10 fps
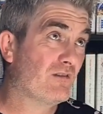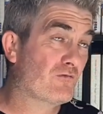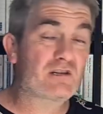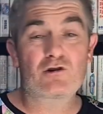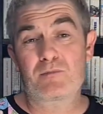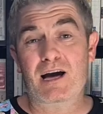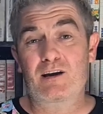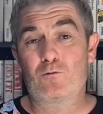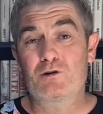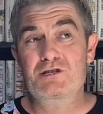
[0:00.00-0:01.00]
retro
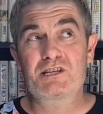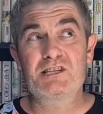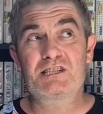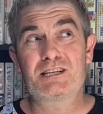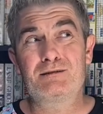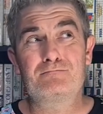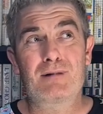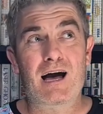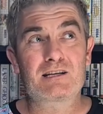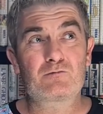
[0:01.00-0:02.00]
market, which is in
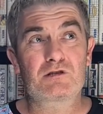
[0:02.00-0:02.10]
March,